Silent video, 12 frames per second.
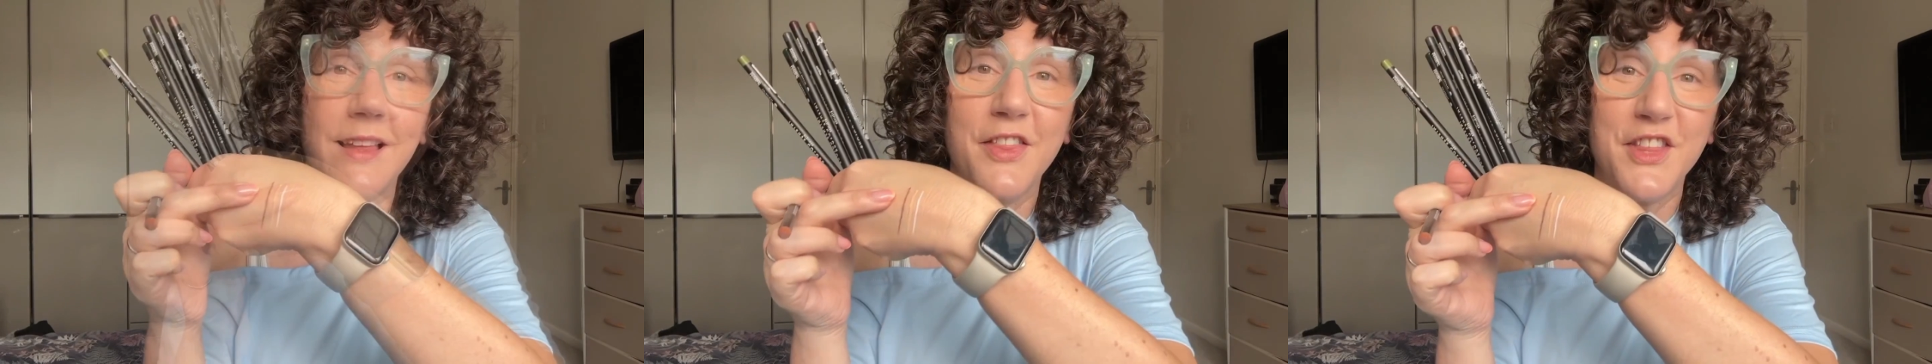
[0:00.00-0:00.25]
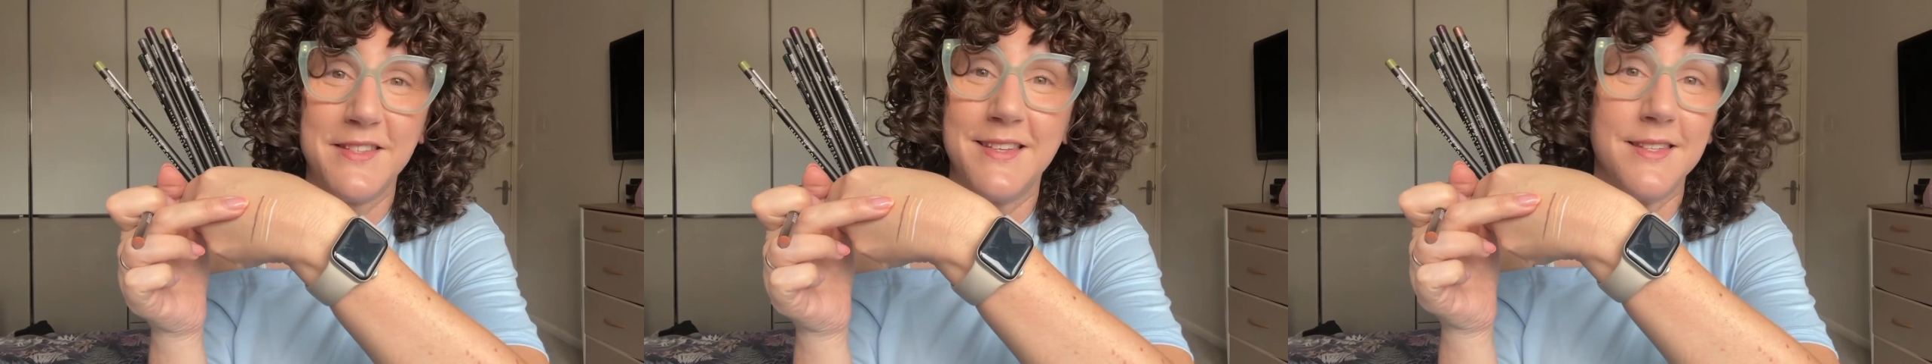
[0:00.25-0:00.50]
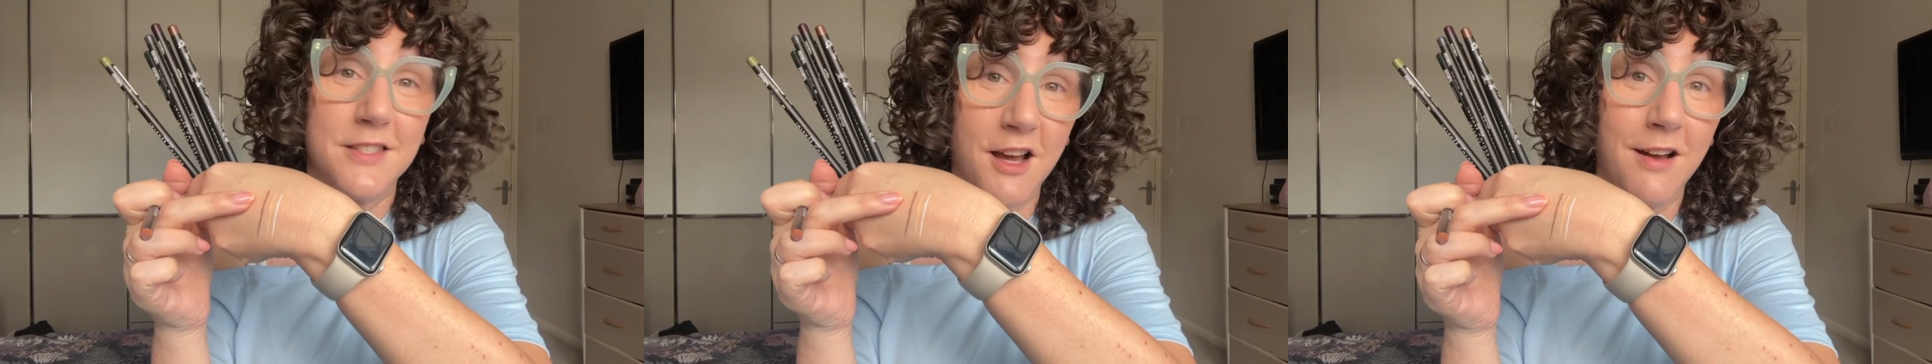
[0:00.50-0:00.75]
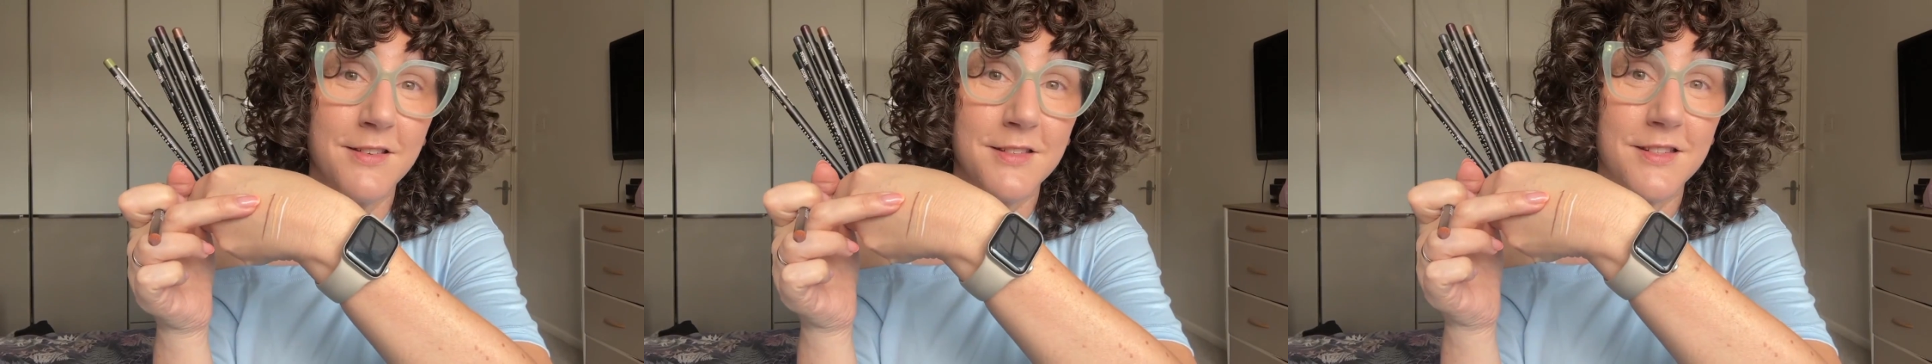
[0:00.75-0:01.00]
This is
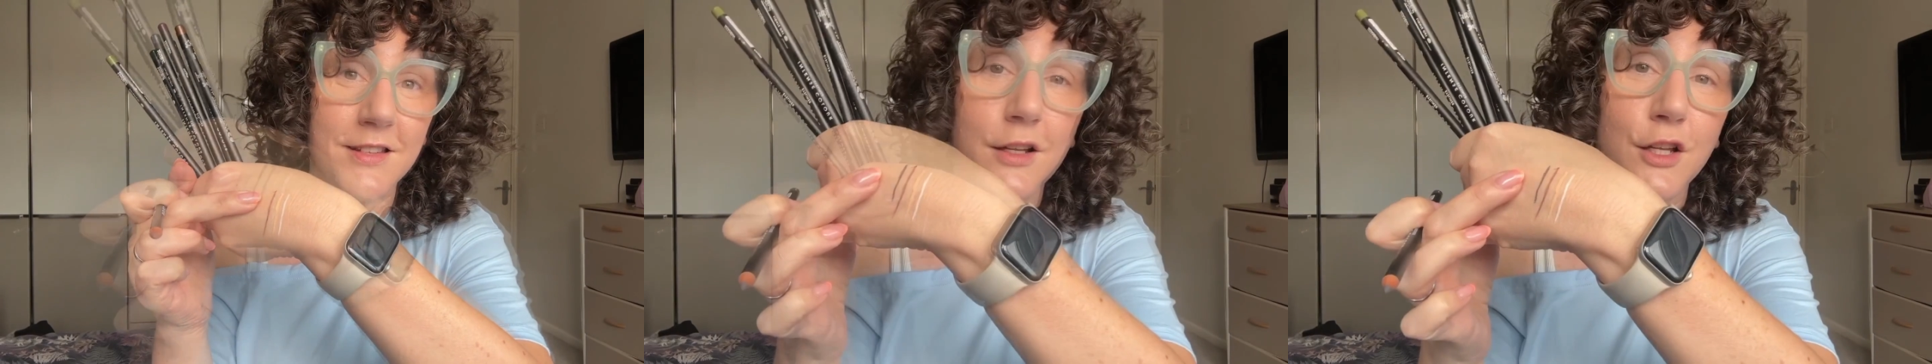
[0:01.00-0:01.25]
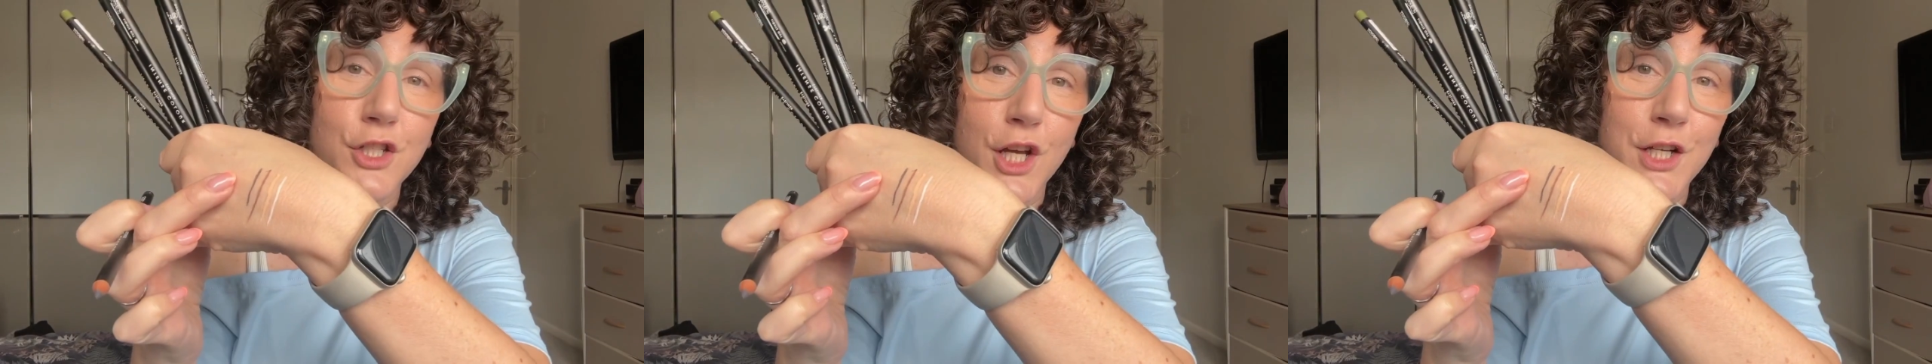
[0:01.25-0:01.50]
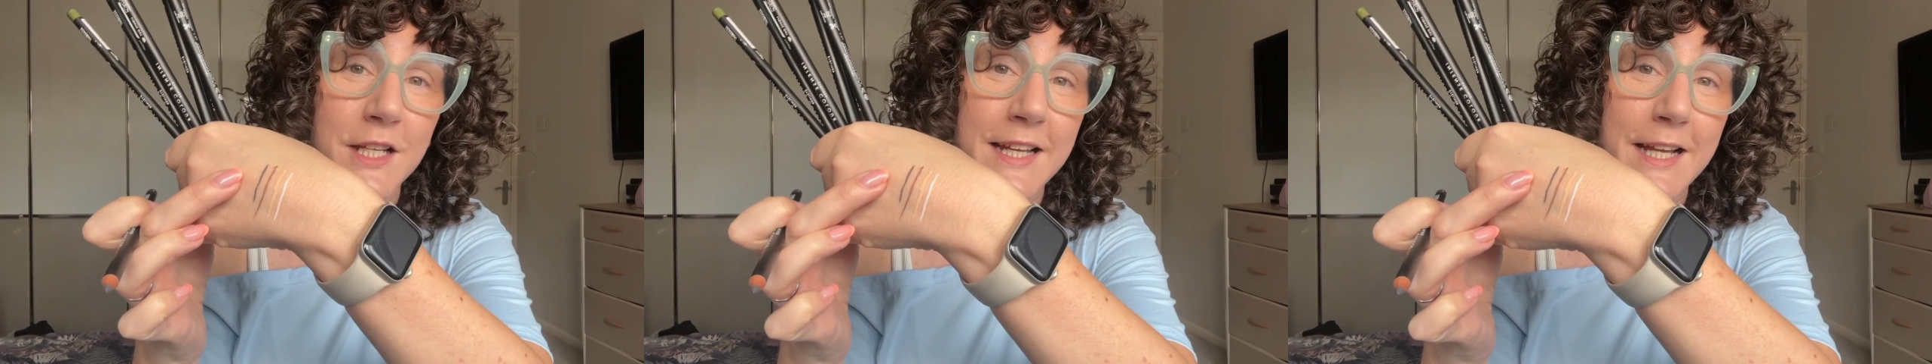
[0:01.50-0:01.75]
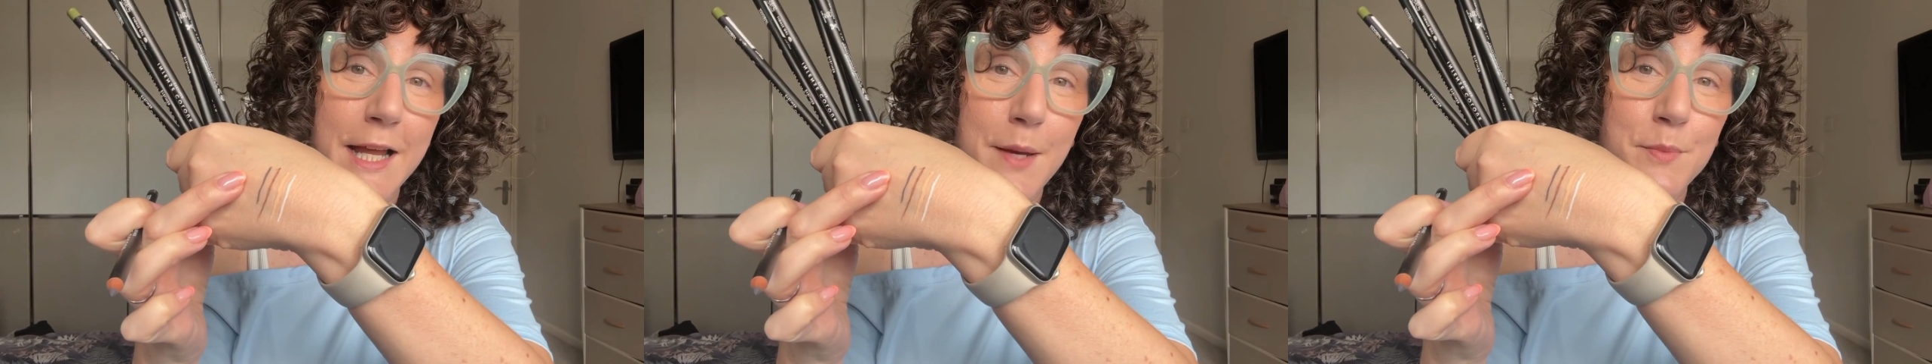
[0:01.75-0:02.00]
Dusk, Total
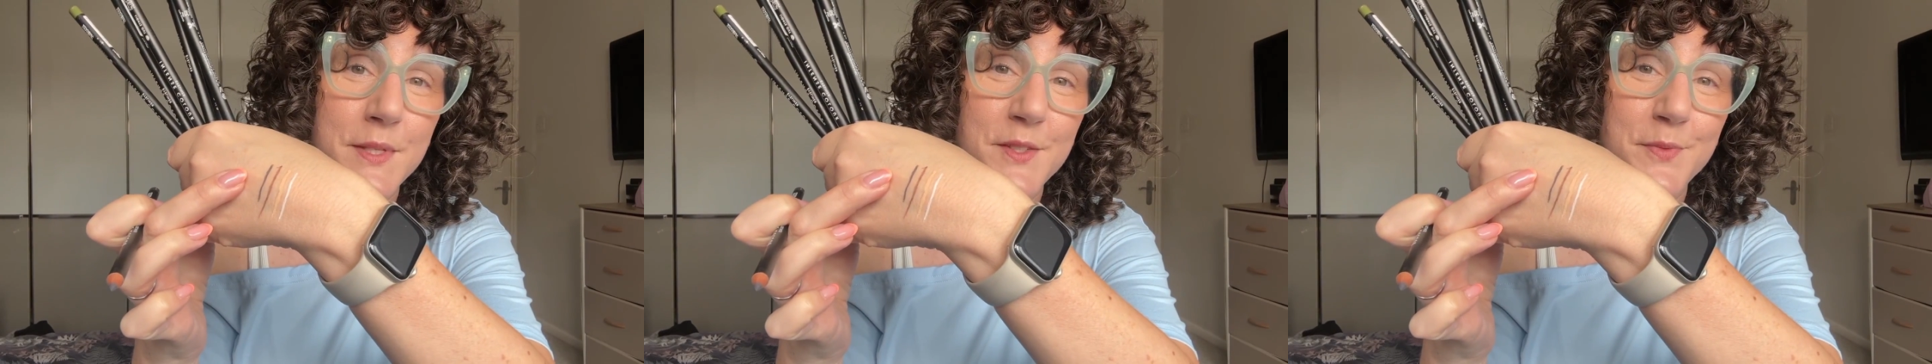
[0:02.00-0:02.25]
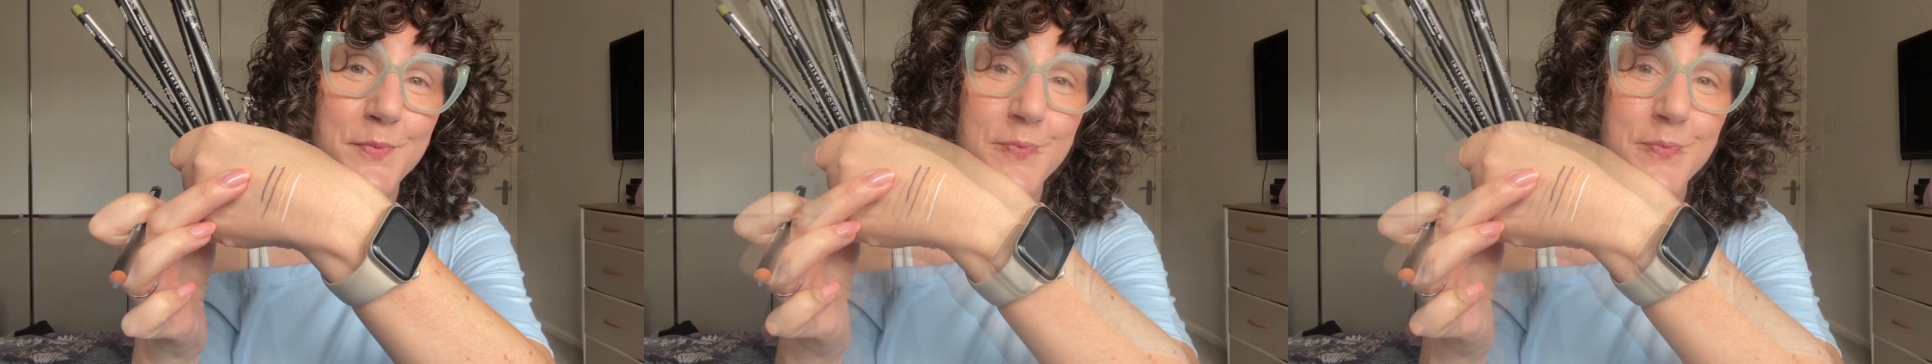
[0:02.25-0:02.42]
Eclipse,